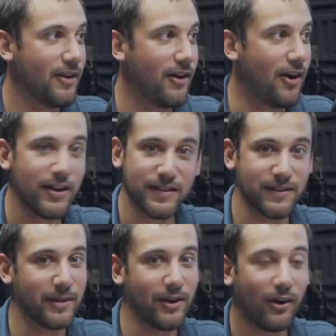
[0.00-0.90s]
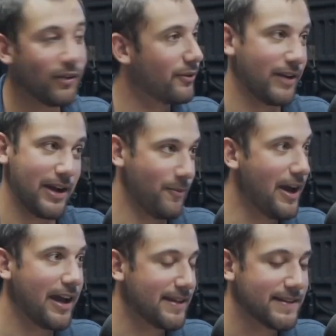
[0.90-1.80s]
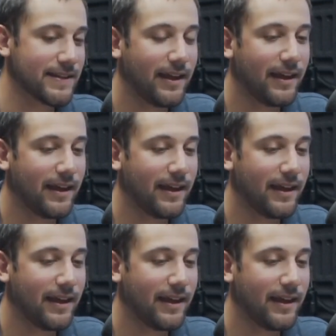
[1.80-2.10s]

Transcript: awesome in all the right ways.